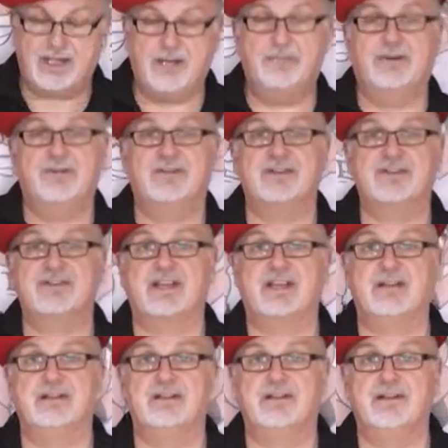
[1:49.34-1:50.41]
cup over the
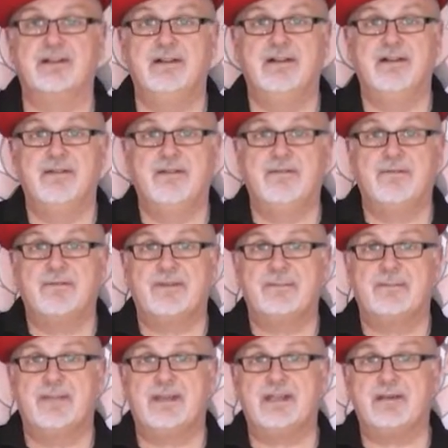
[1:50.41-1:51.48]
second,
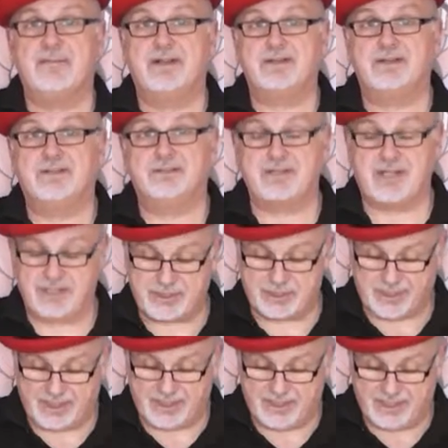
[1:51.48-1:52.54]
make a magical
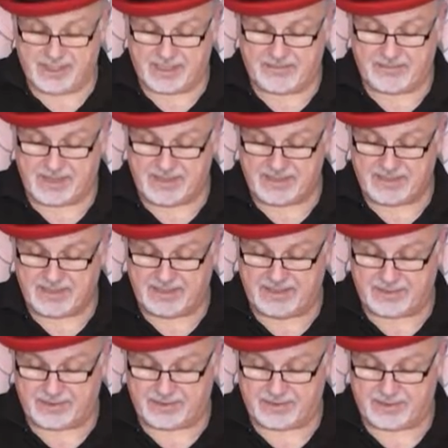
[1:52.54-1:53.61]
gesture, and amazingly
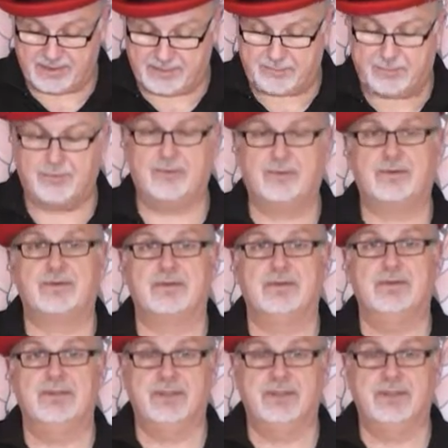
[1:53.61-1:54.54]
the third ball